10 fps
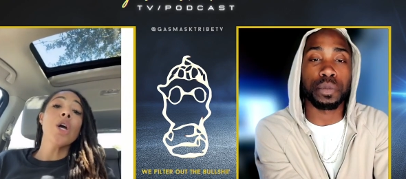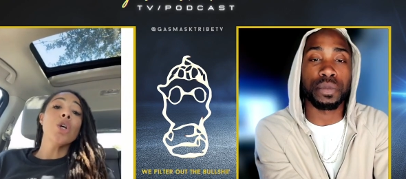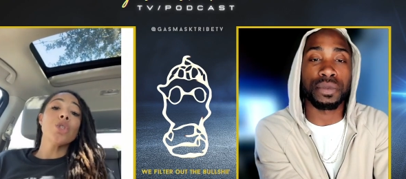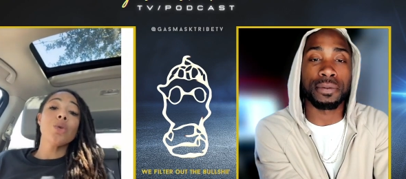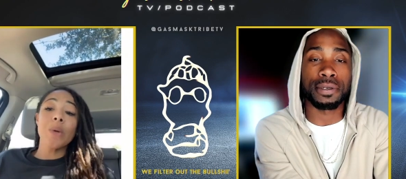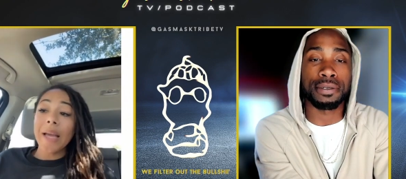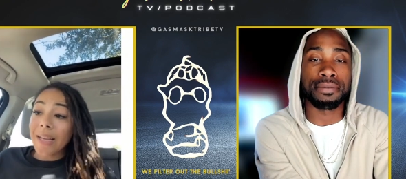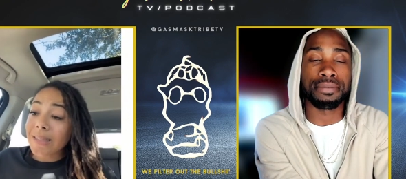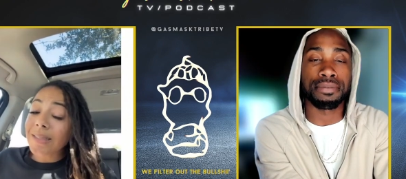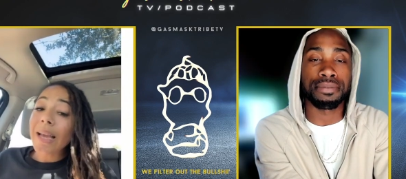Speaker 1: to
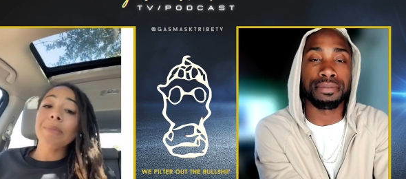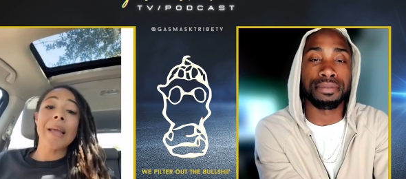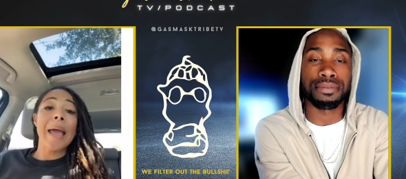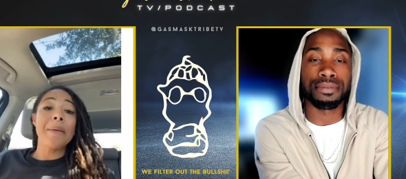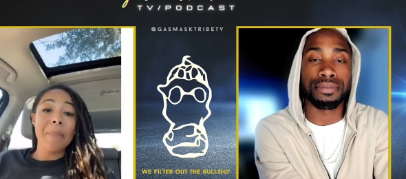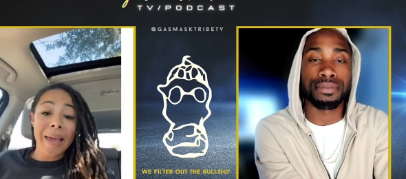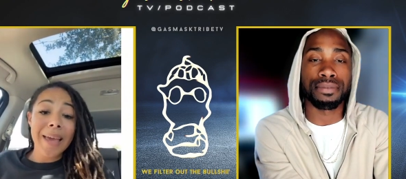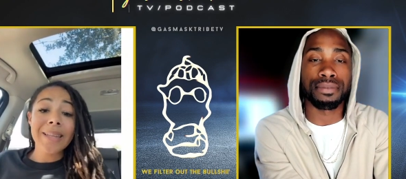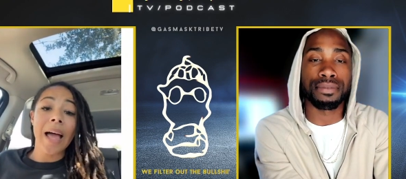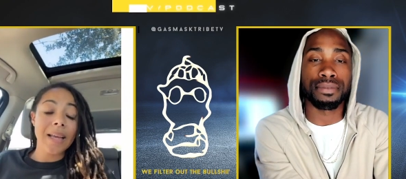accept a
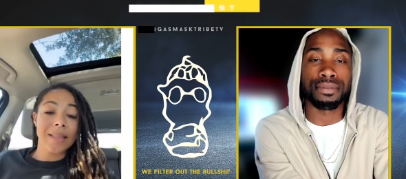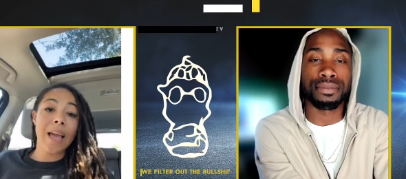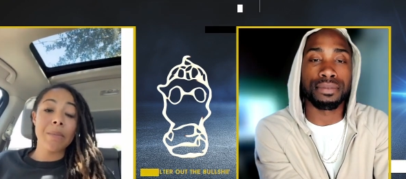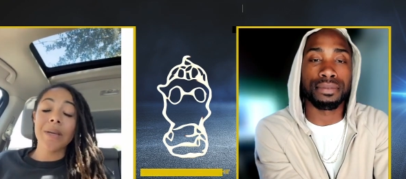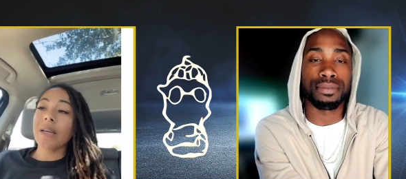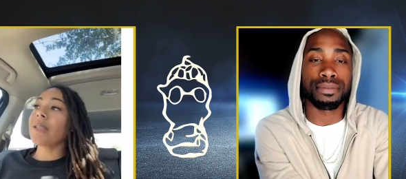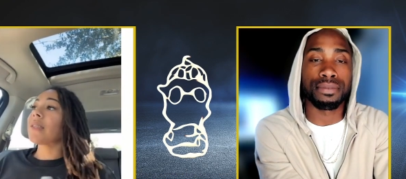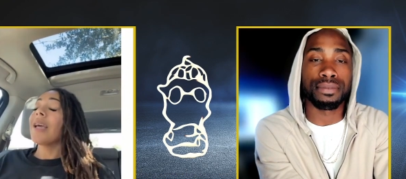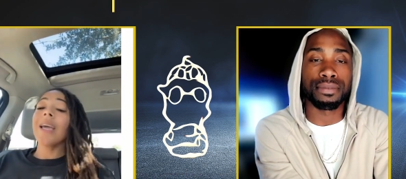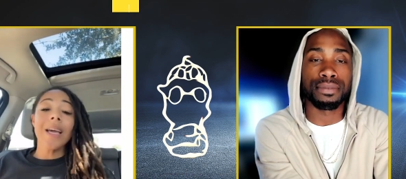man like that because
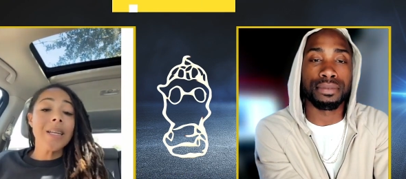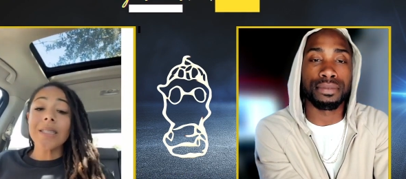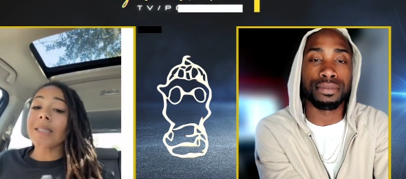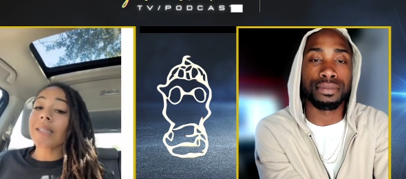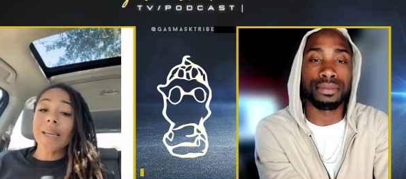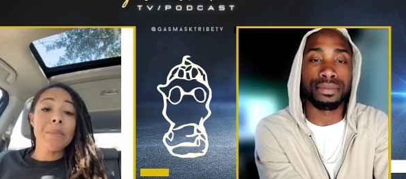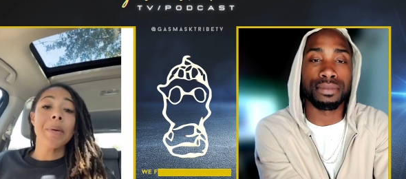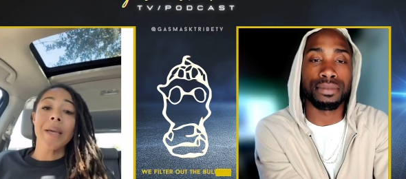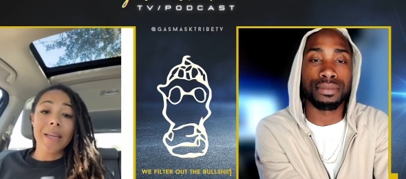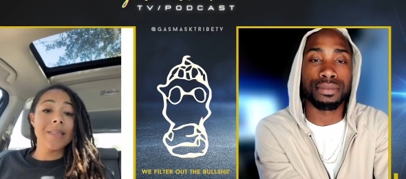it is slim
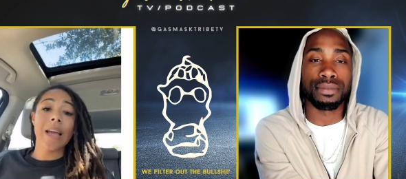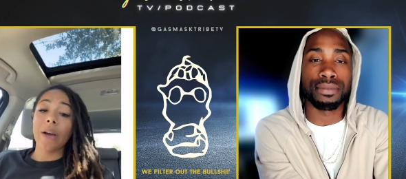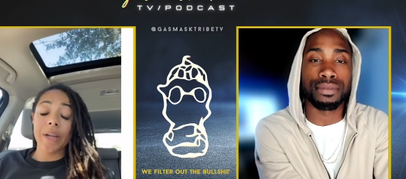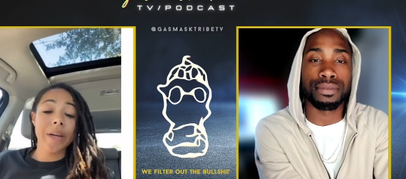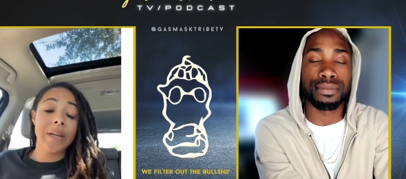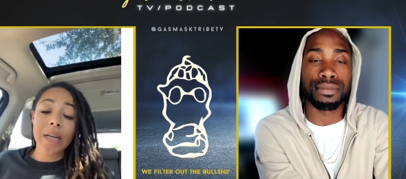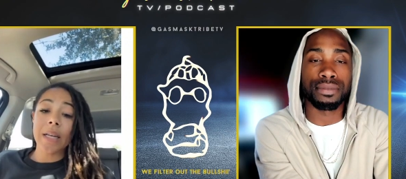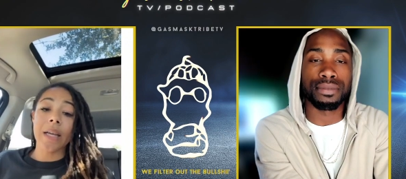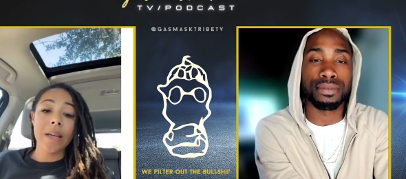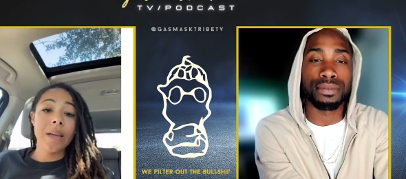pickings out here,
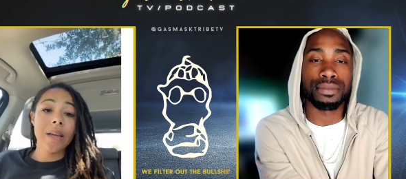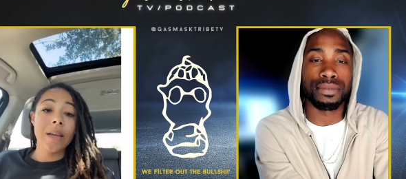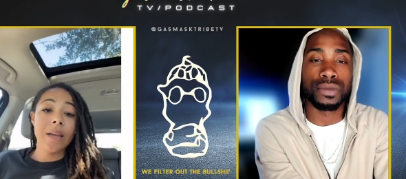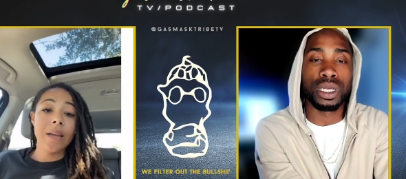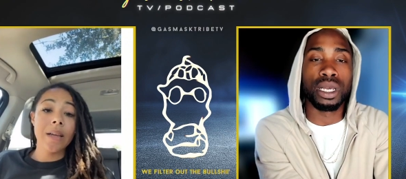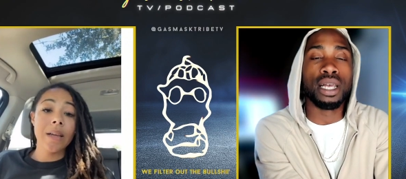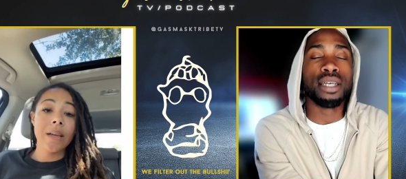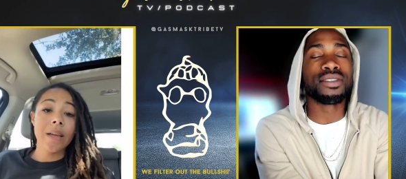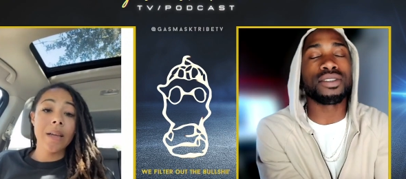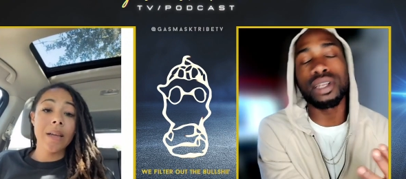honey.
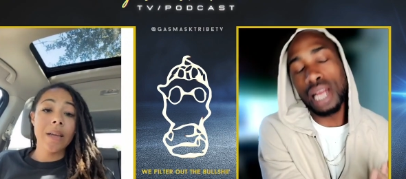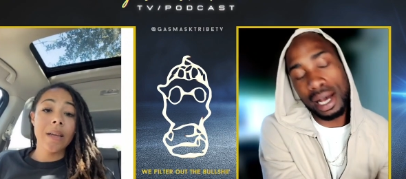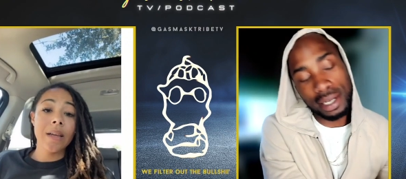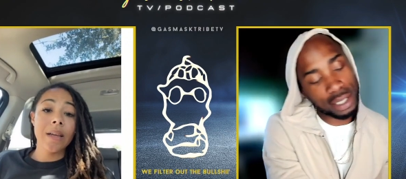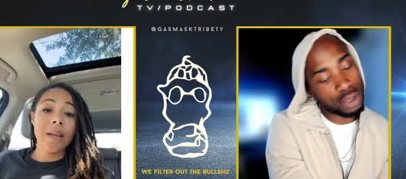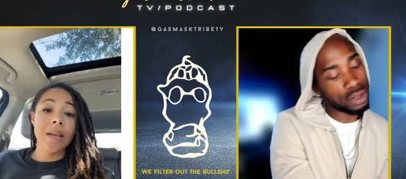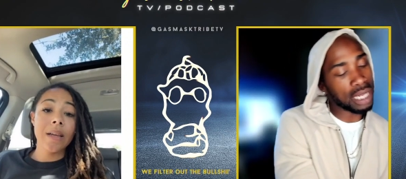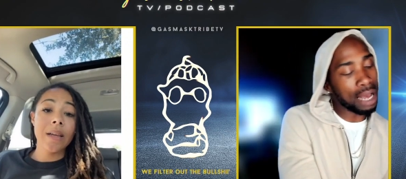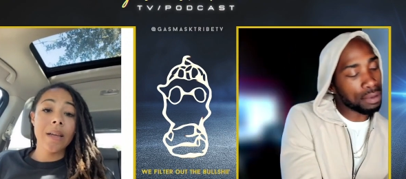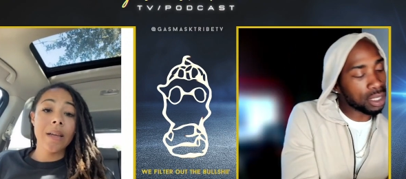
Speaker 2: So a lot. So
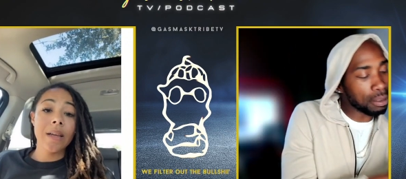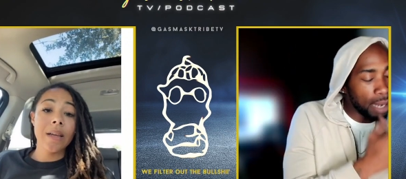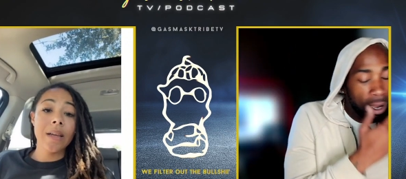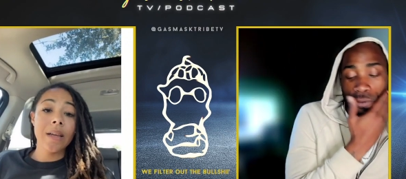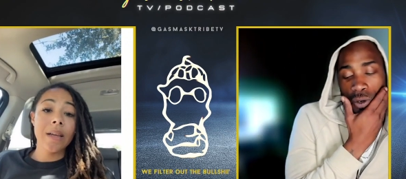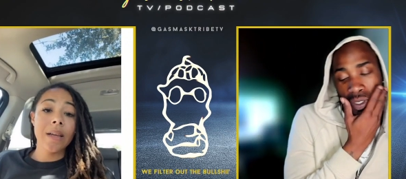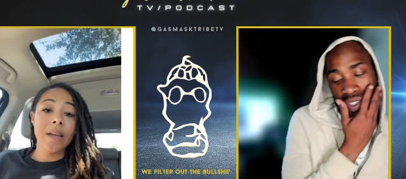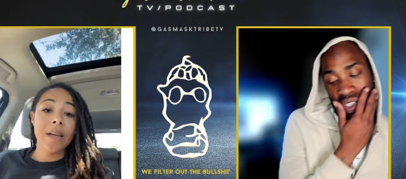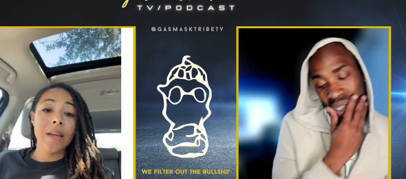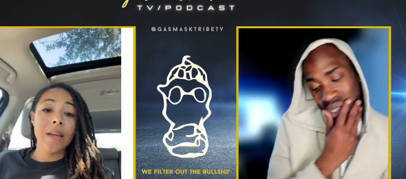that was a mouthful
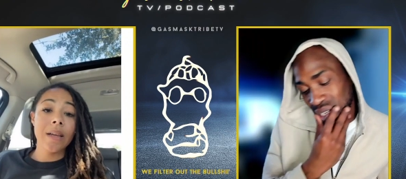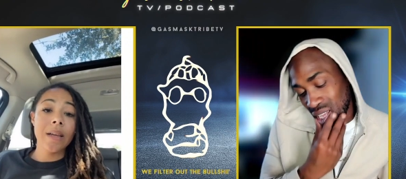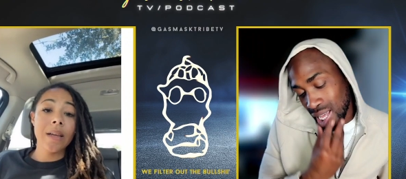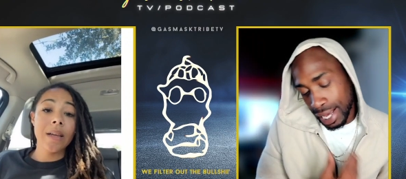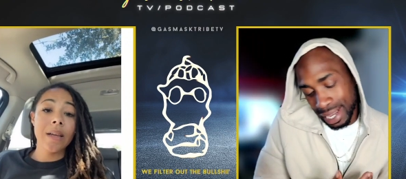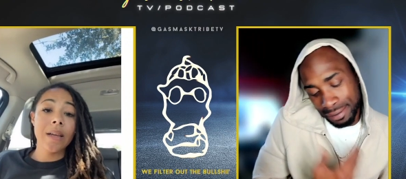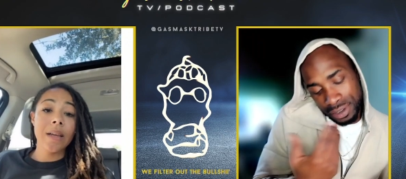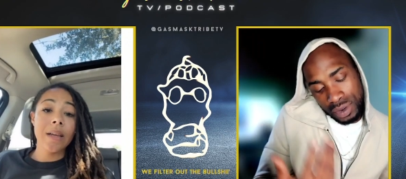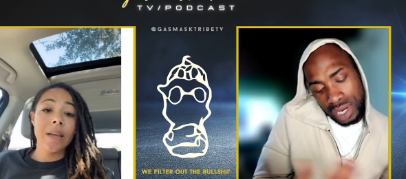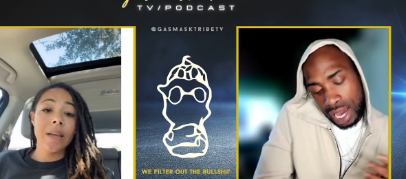too. If
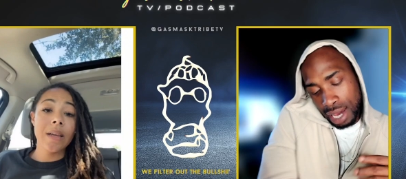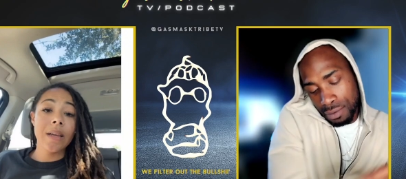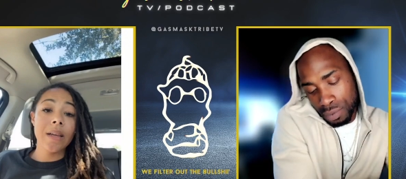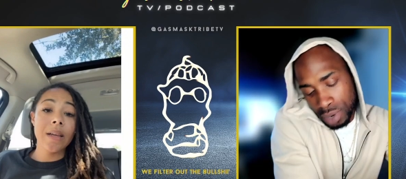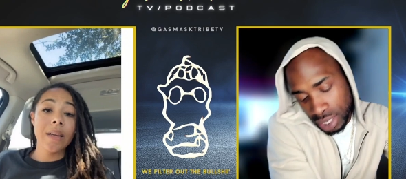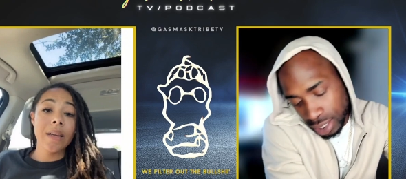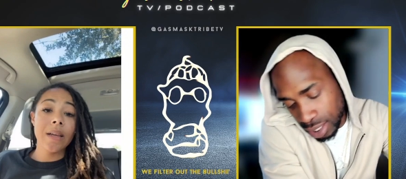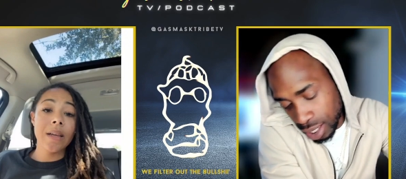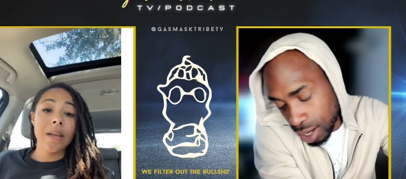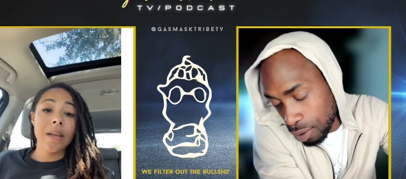you can't really
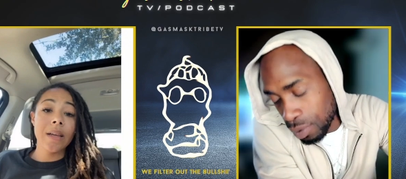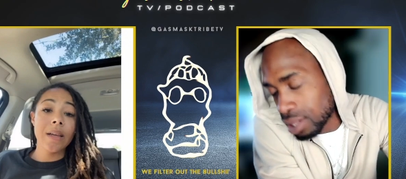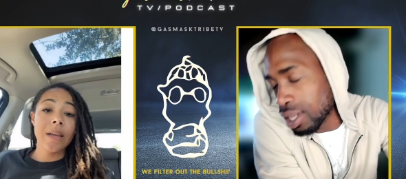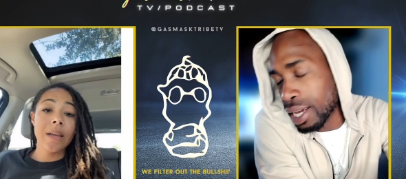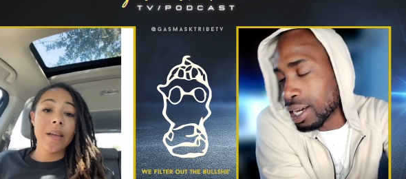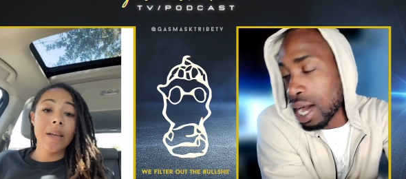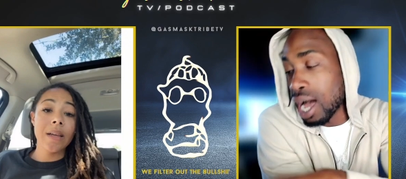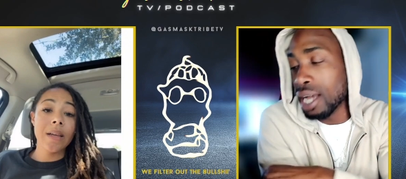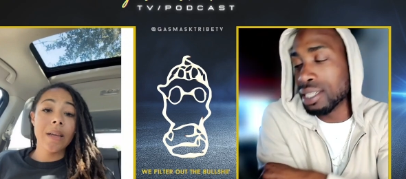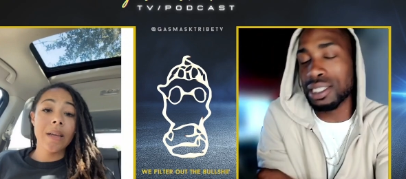deal with a
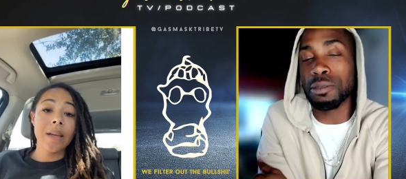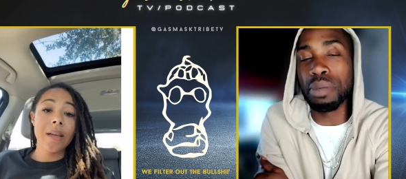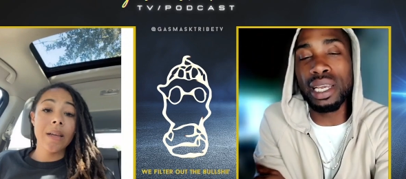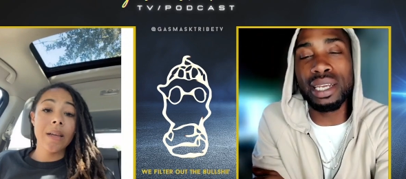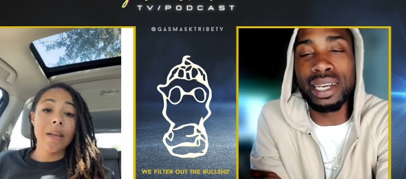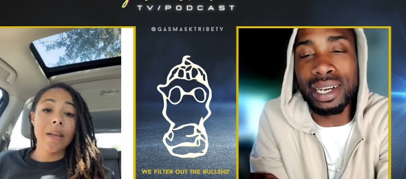guy just being a